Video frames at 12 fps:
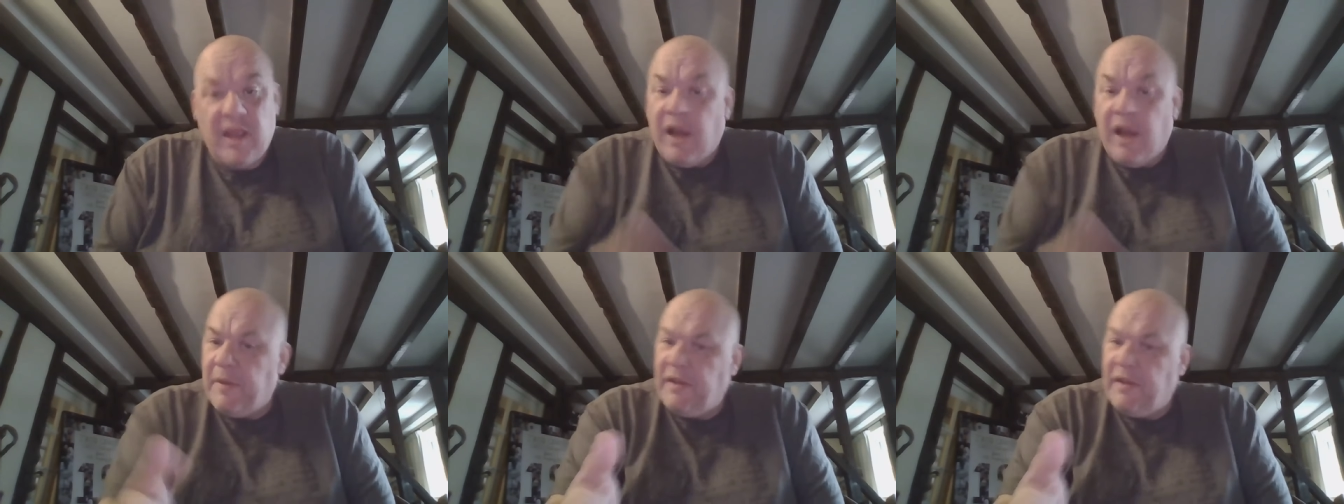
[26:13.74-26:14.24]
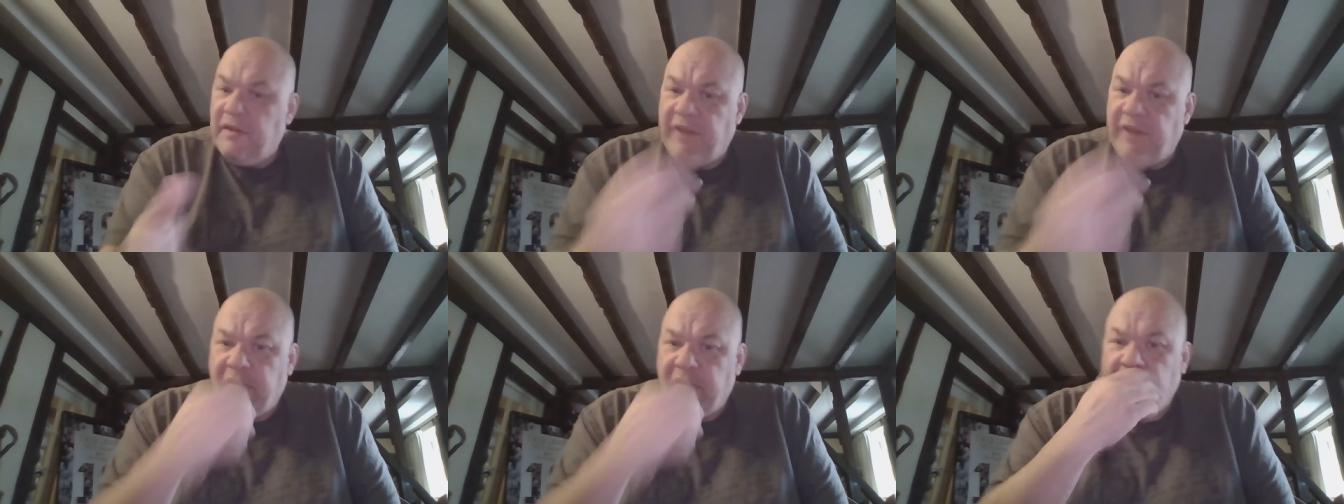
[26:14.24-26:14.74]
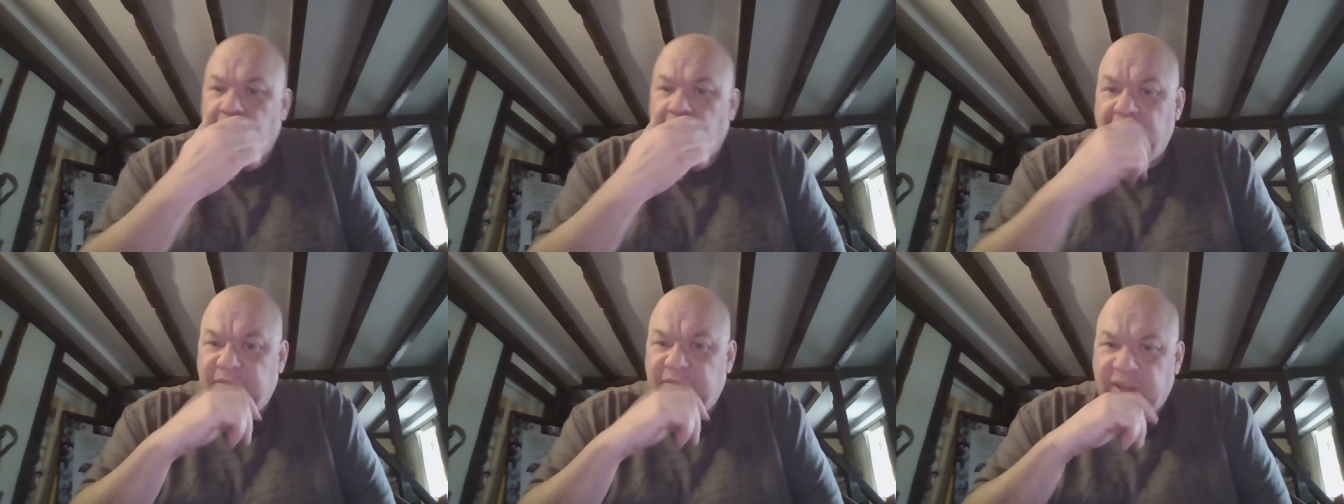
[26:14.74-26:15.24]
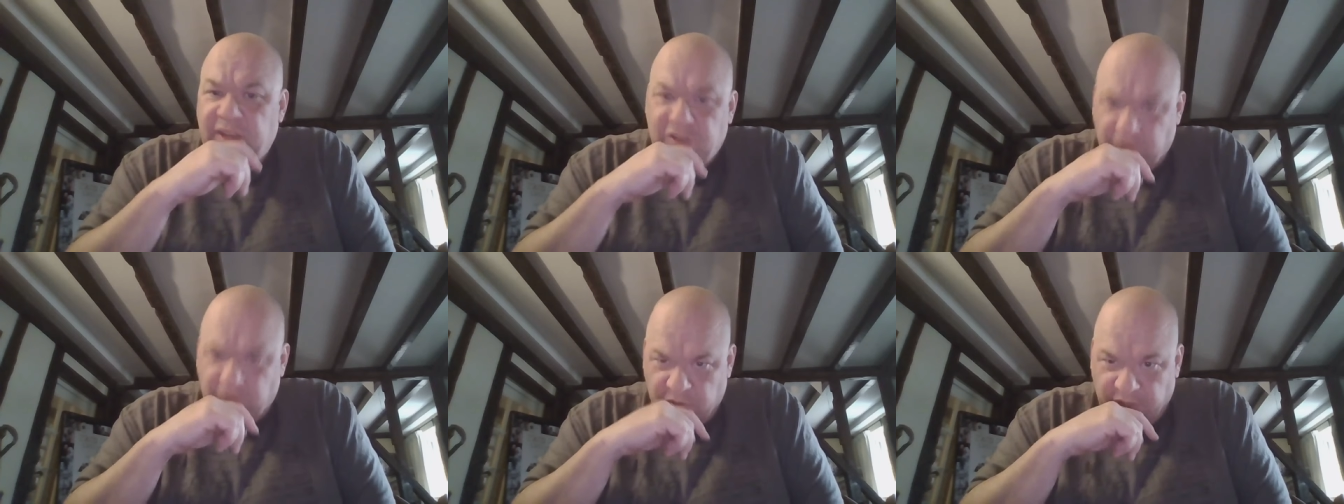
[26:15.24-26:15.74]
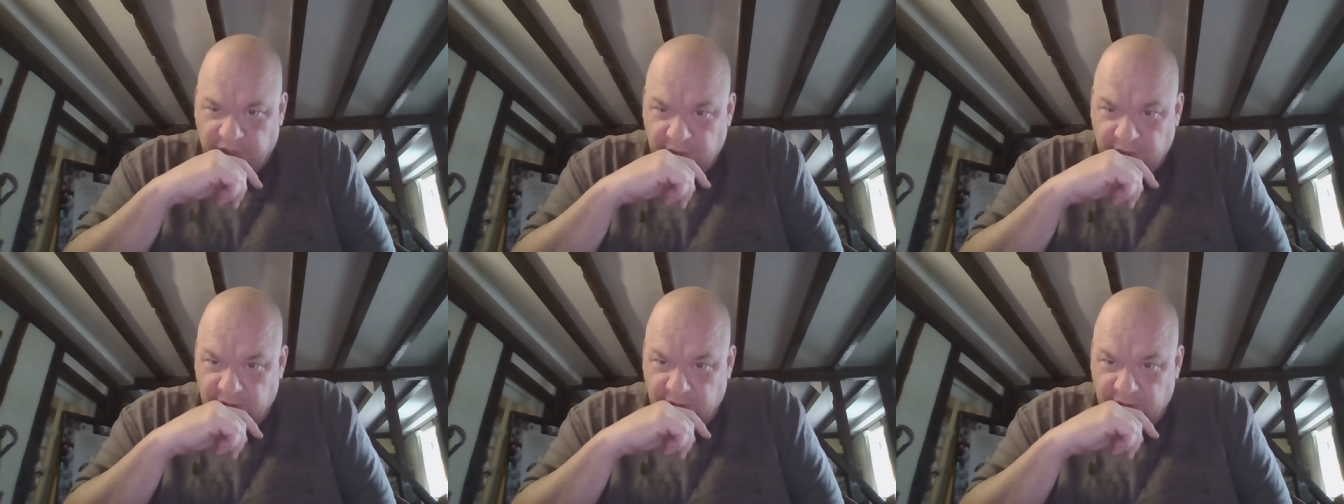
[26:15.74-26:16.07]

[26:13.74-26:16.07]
I mean, Terry, you're an FT shooter.